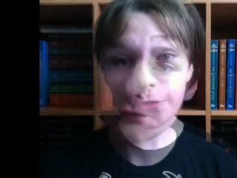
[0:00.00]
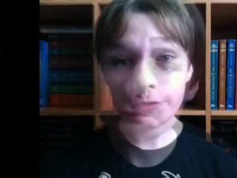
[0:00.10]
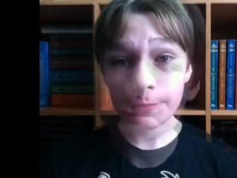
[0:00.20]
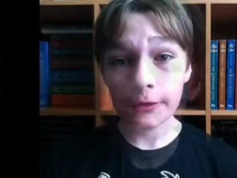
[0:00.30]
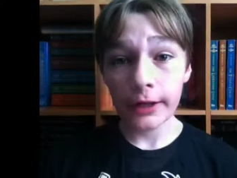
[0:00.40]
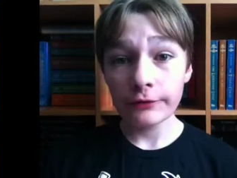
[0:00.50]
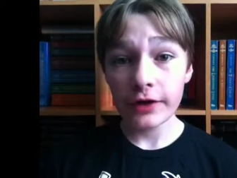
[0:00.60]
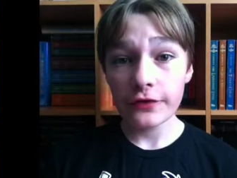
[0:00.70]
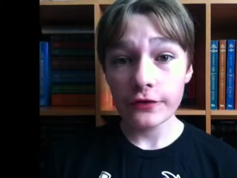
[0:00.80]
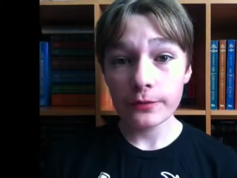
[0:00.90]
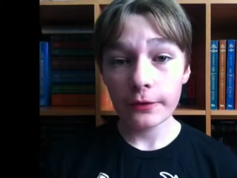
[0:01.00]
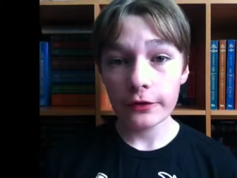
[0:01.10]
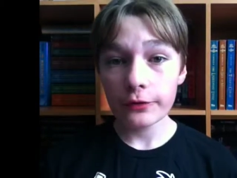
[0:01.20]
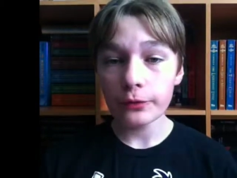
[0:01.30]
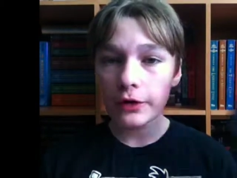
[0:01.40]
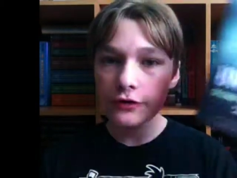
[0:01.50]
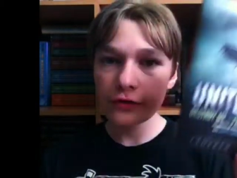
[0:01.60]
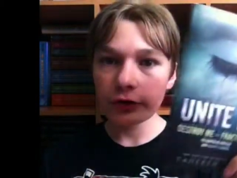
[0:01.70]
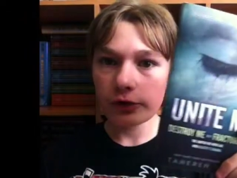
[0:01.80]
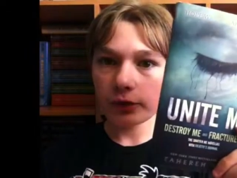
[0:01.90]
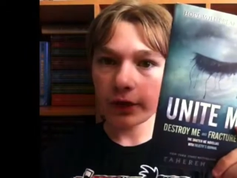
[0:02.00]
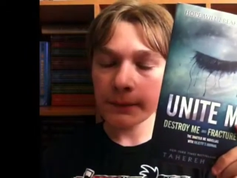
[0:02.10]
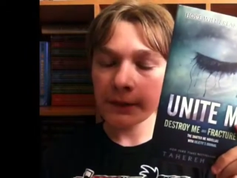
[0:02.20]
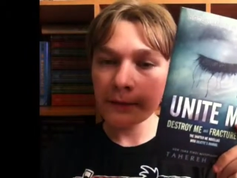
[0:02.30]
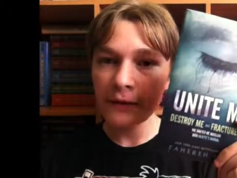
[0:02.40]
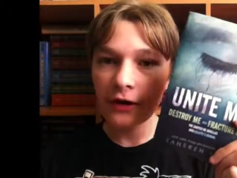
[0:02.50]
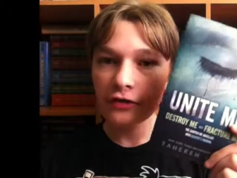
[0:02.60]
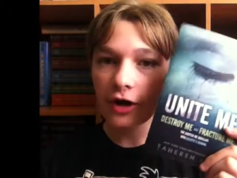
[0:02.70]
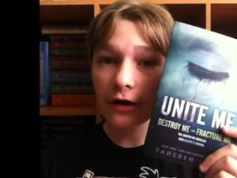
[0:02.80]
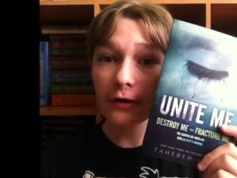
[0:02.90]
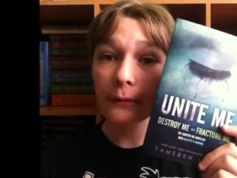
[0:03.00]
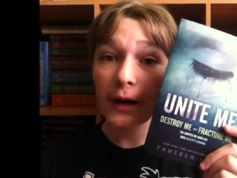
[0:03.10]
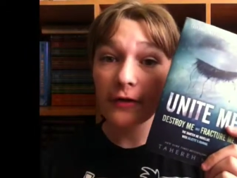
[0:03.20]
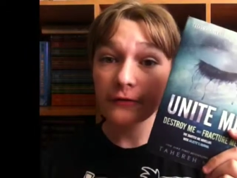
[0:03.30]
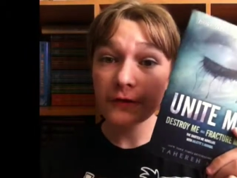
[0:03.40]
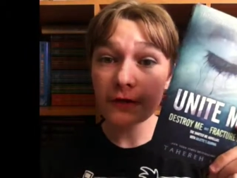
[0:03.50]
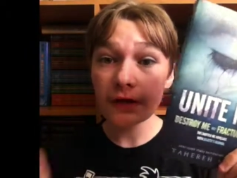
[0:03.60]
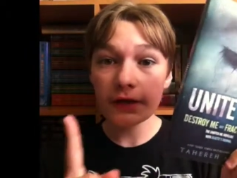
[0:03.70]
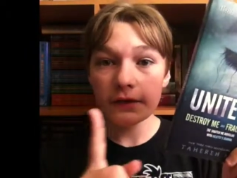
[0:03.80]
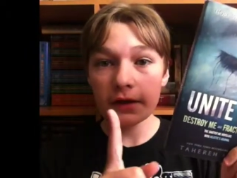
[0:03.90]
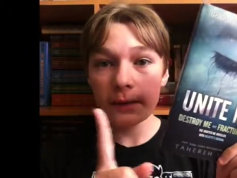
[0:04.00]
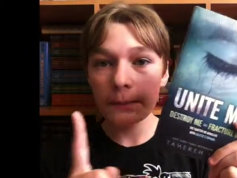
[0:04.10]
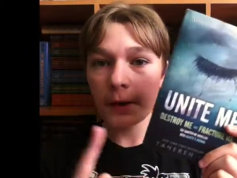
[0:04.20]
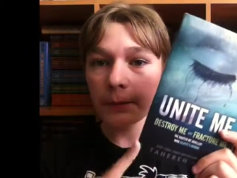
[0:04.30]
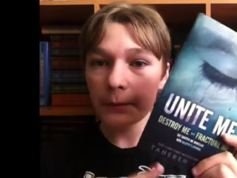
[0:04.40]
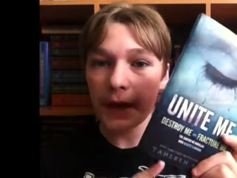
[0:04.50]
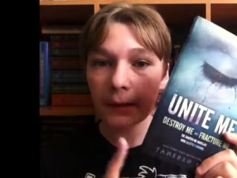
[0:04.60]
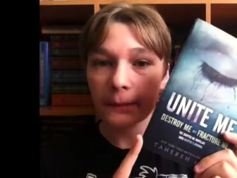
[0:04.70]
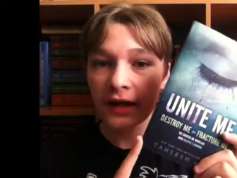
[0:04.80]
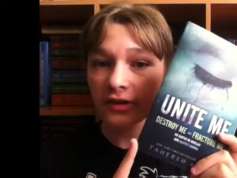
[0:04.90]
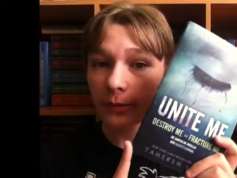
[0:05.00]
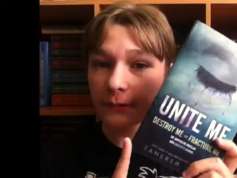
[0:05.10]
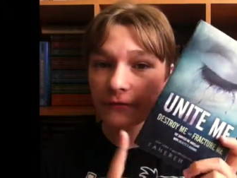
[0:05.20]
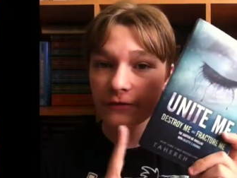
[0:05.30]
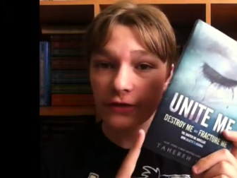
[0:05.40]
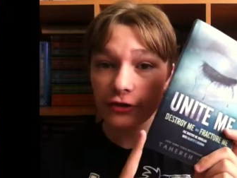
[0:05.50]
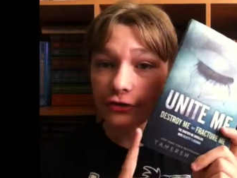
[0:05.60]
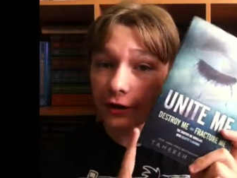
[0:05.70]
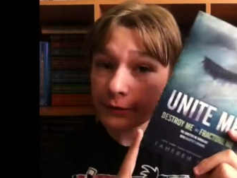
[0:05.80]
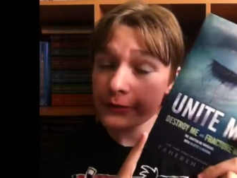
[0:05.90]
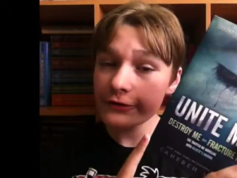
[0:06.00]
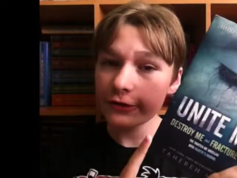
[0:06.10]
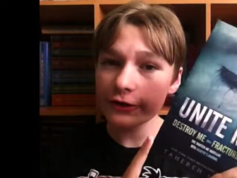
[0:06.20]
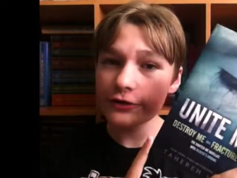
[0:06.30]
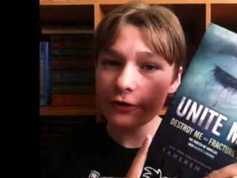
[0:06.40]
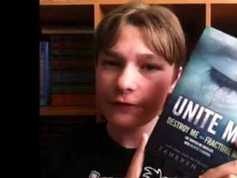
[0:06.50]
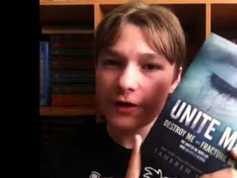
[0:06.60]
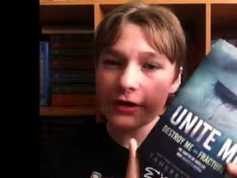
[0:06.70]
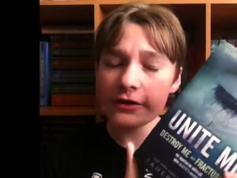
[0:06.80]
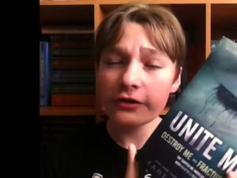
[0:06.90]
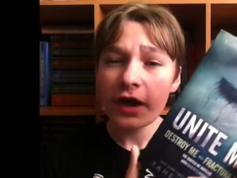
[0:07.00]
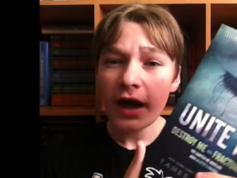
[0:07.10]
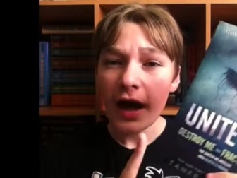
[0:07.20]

First book I read this month was Unite Me by Tahereh Mafi, the paperback bind-up of the Shatter Me series novellas.